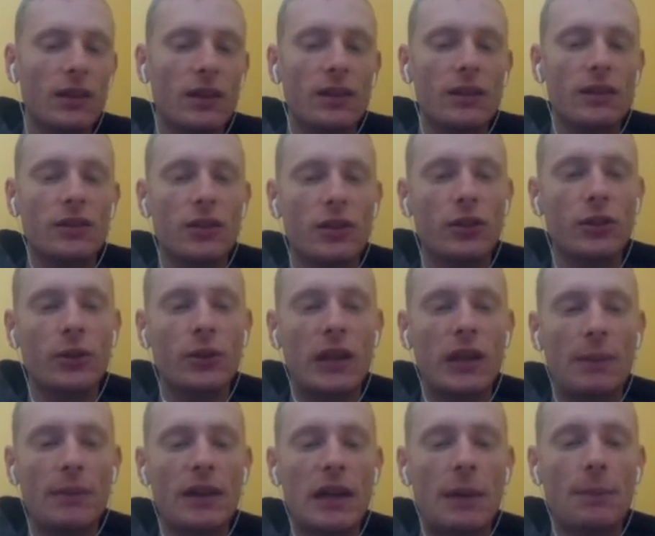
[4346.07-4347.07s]
So
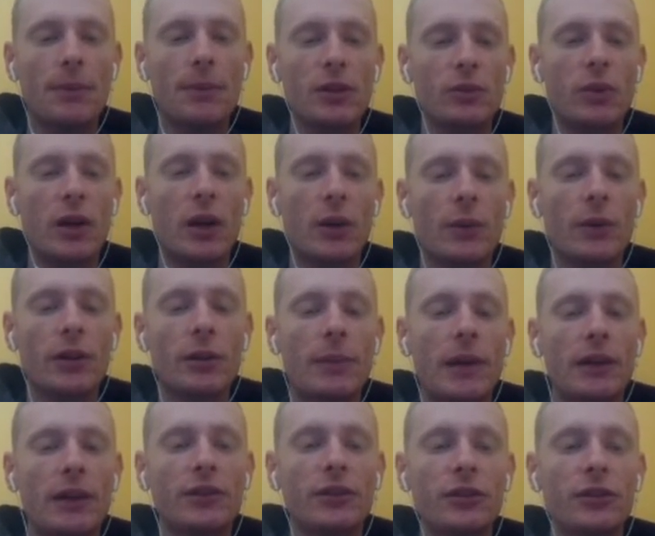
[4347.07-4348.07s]
coming up is where we're
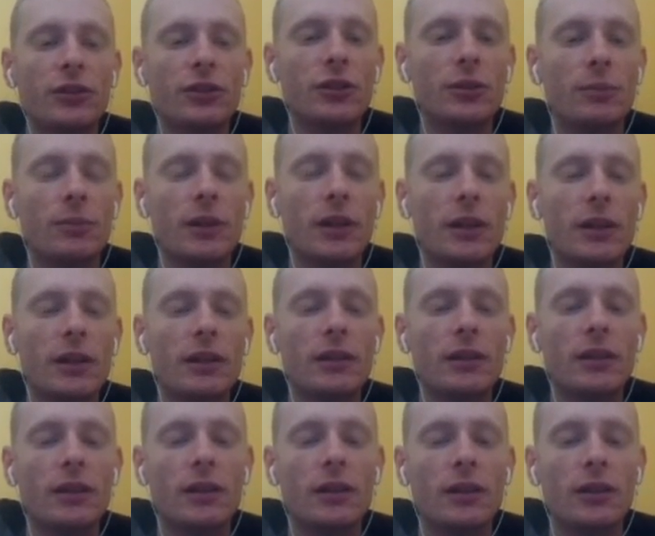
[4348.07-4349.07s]
about to pretty
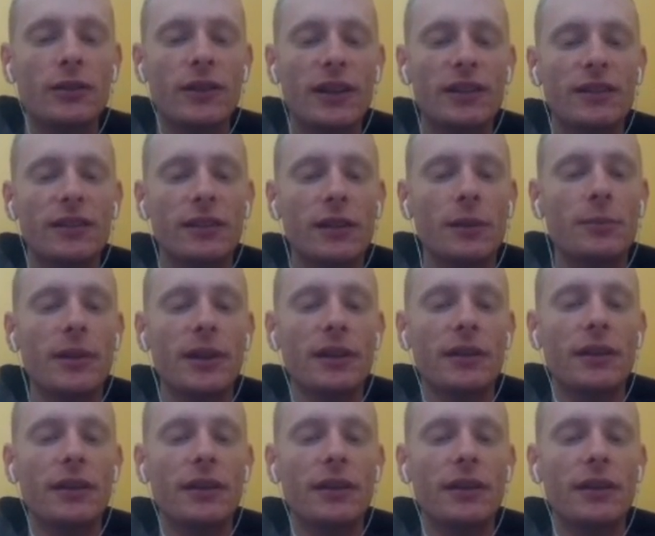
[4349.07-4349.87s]
drastically break the